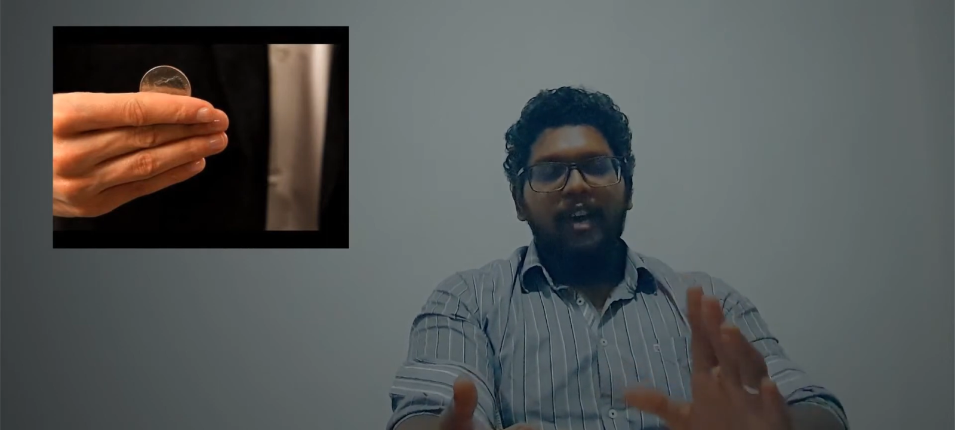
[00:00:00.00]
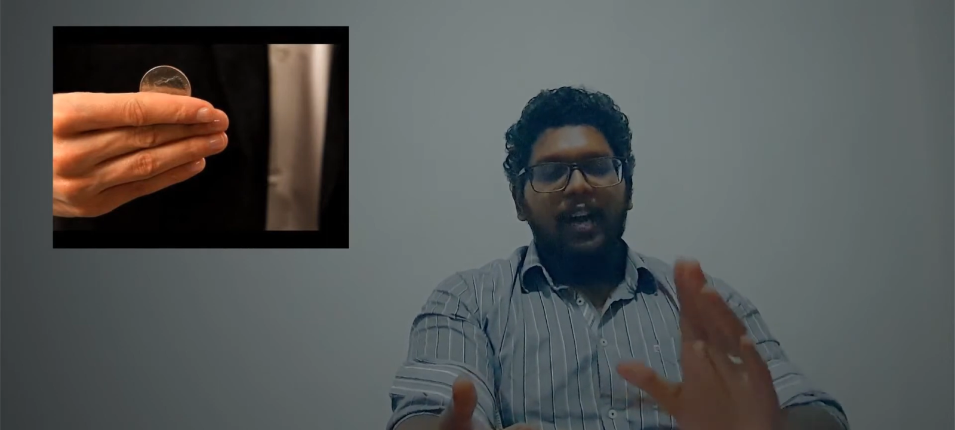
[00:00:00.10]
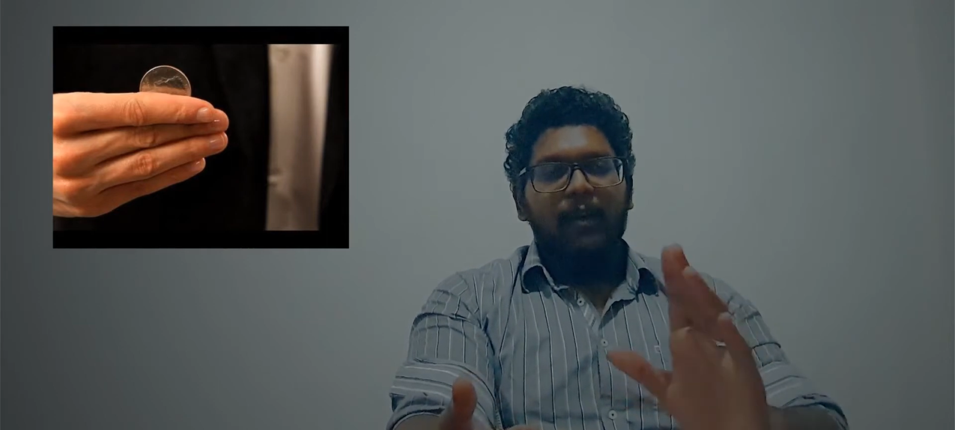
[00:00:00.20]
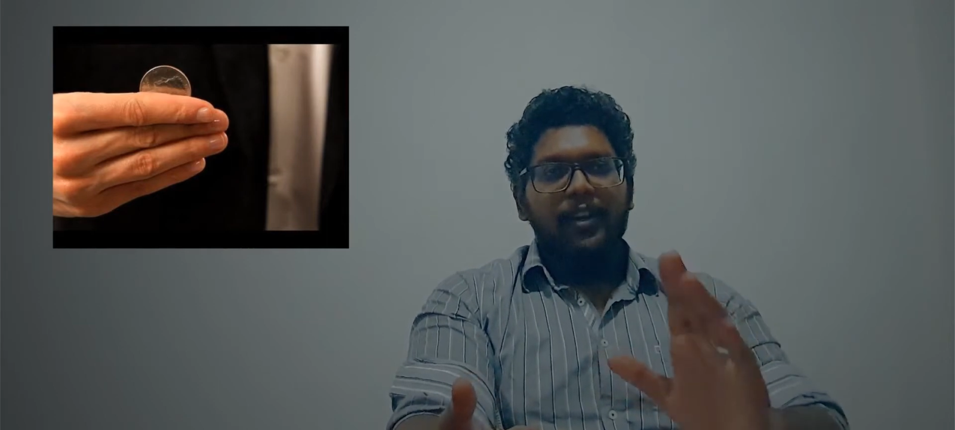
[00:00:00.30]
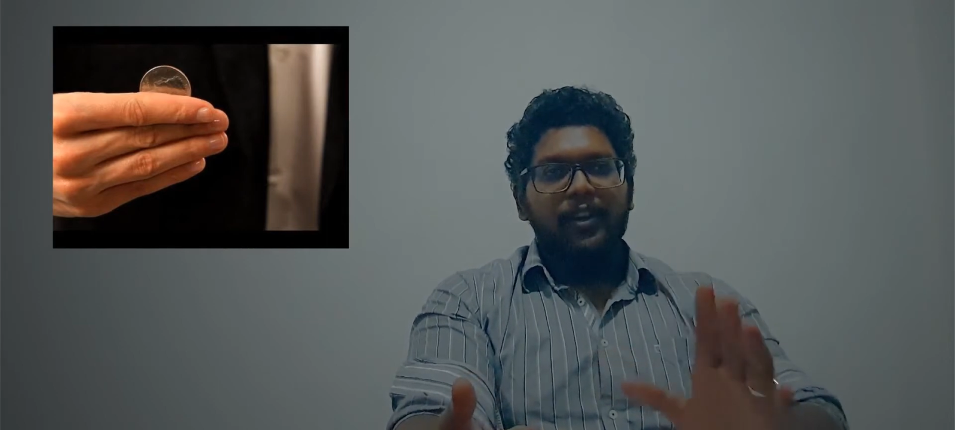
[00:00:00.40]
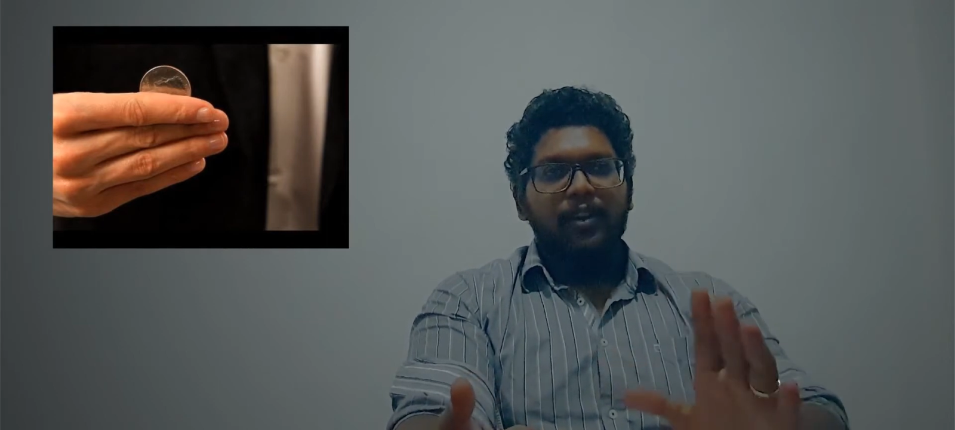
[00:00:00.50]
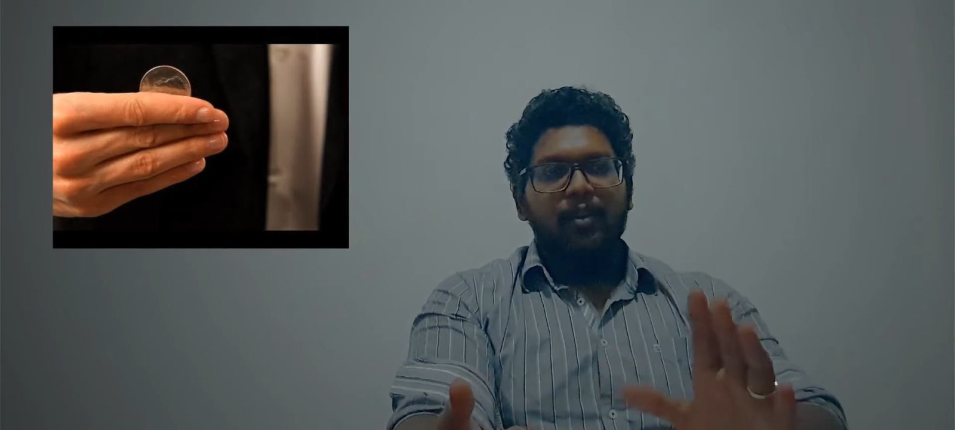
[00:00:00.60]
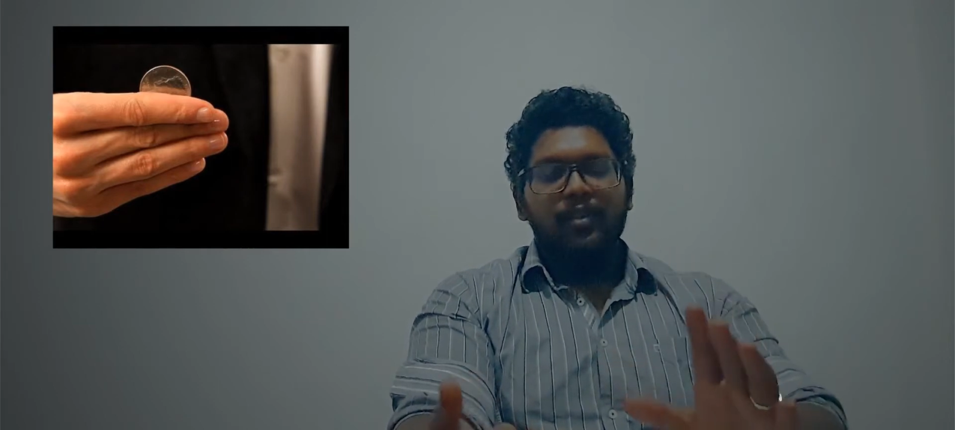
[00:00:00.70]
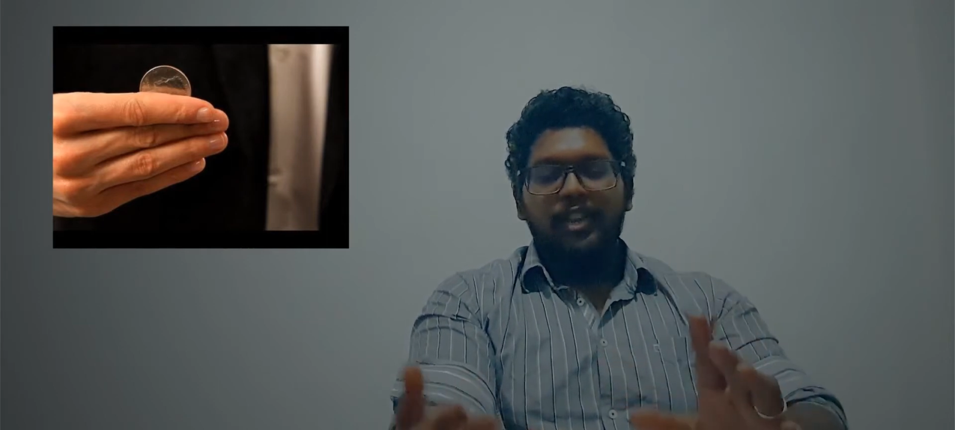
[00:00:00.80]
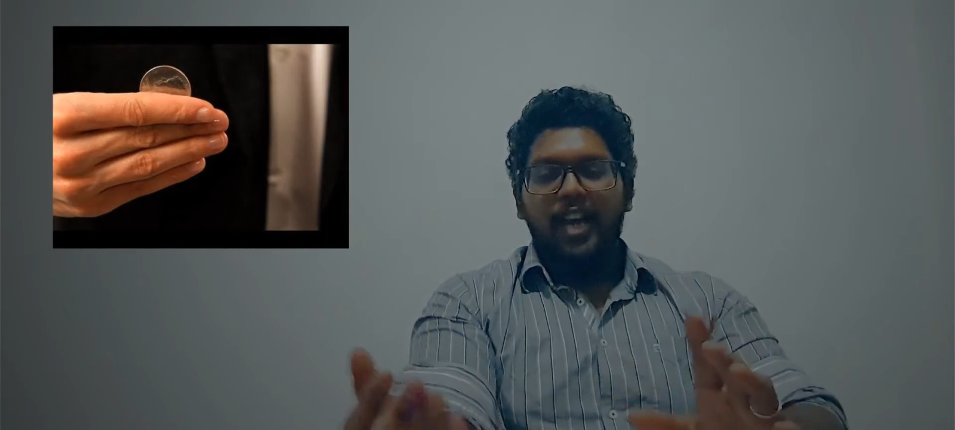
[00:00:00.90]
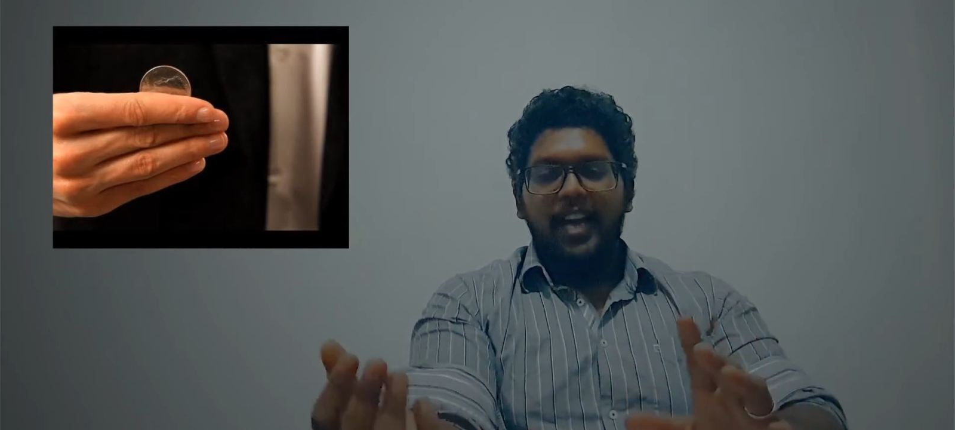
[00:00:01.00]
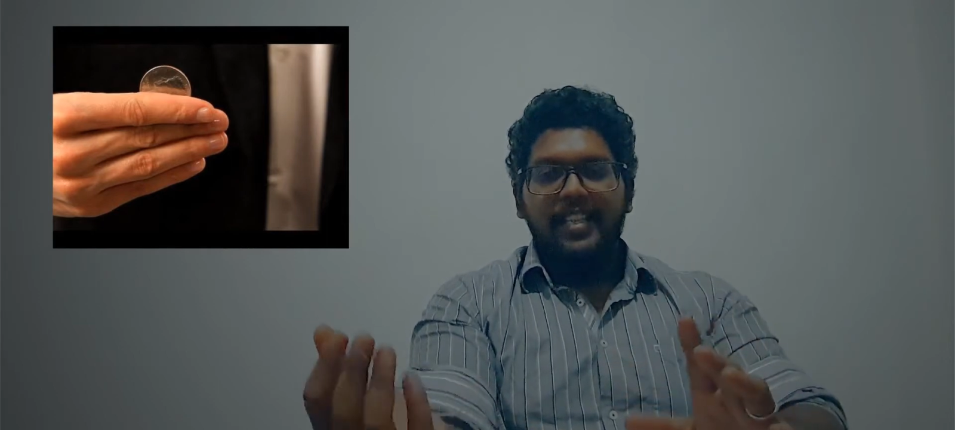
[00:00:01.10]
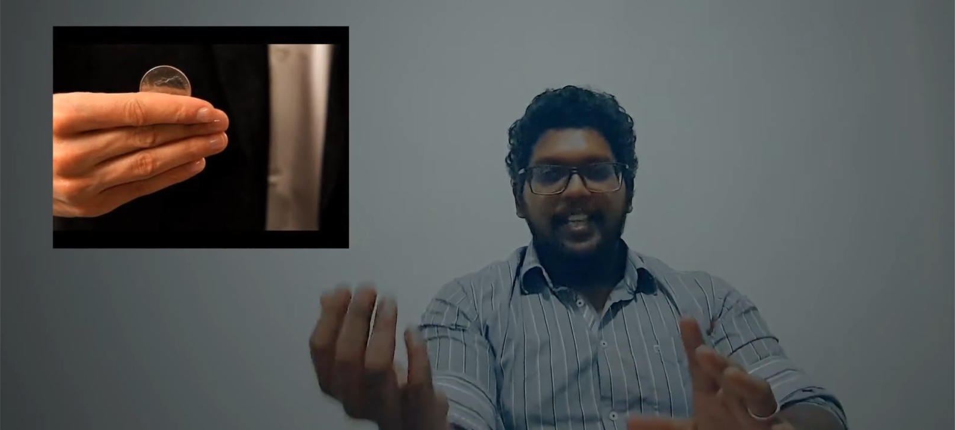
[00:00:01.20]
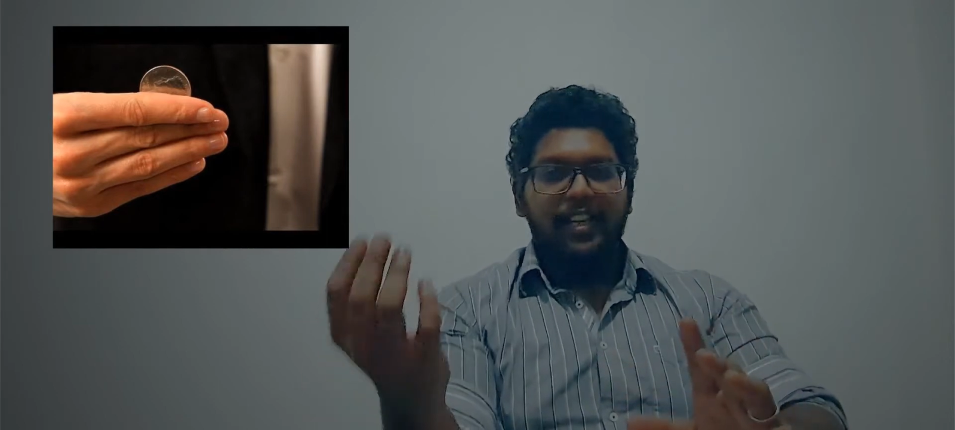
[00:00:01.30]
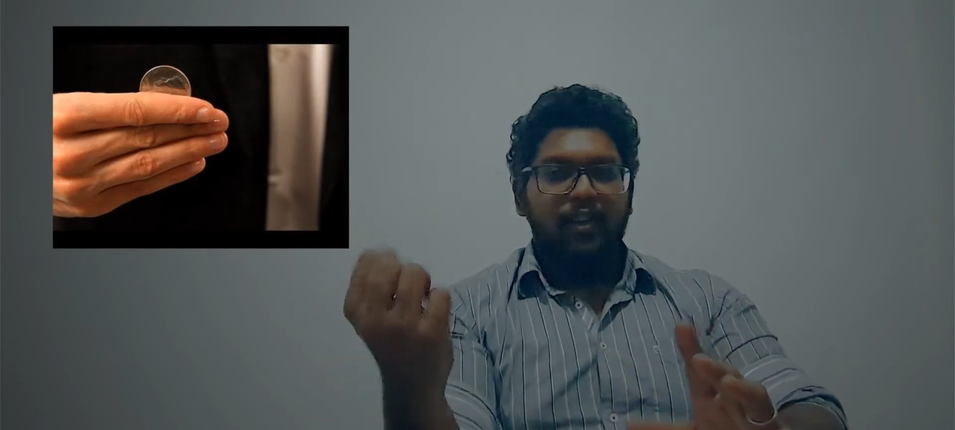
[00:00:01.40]
I want you to close your
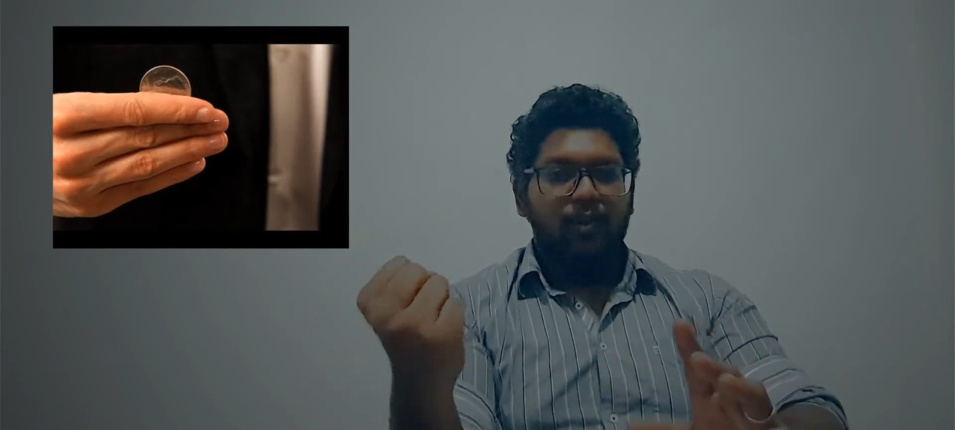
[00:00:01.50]
eyes and